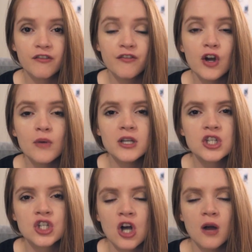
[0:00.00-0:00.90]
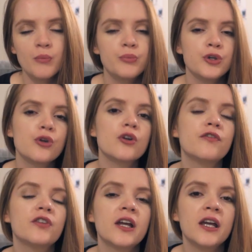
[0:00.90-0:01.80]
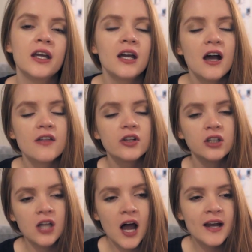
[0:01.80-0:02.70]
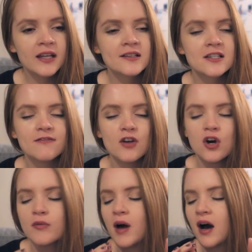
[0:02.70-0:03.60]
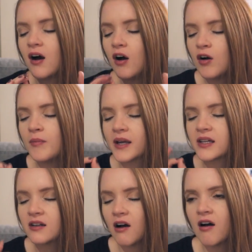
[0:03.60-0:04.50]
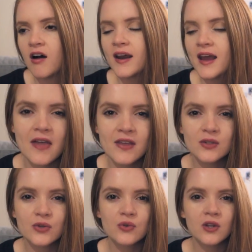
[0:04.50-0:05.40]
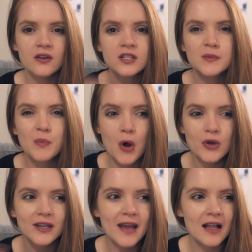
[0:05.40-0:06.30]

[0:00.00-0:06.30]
the film is shot beautifully, the lighting in this film, oh my god, and there's also a lot of smoke and